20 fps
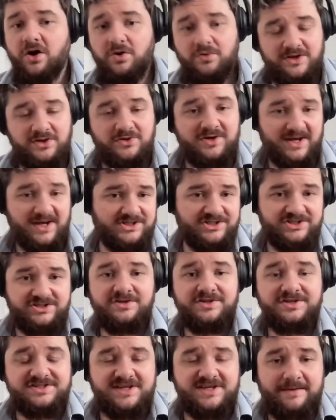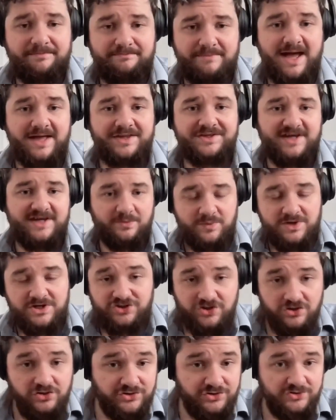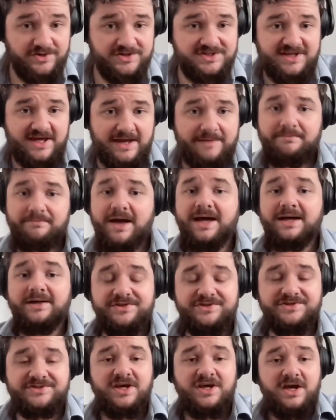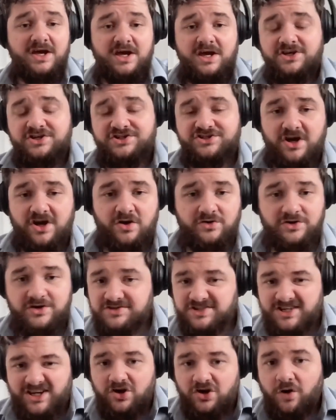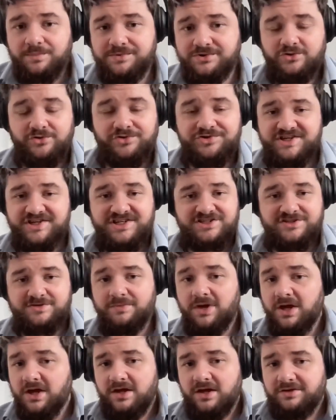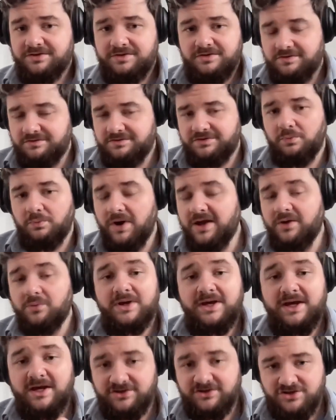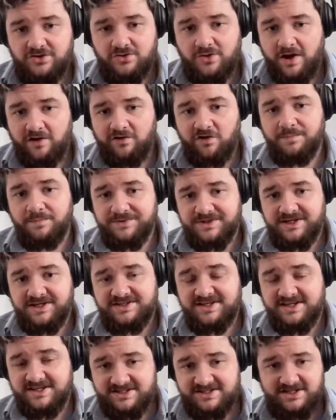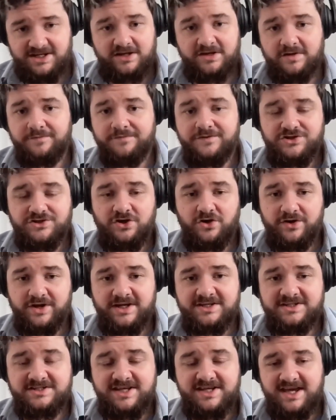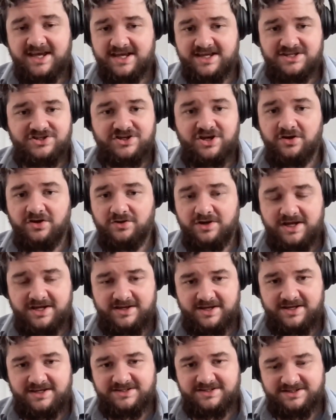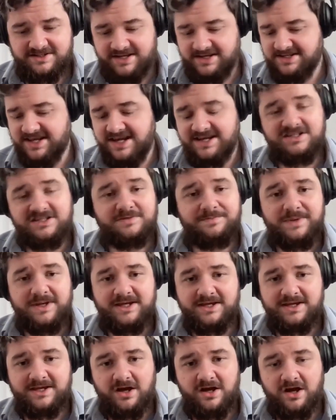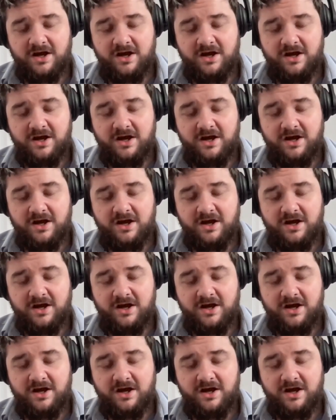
you can actually do the same maths, and we do the same maths. So using an optical system, the way we do our optics in silicon photonics is it is intended to be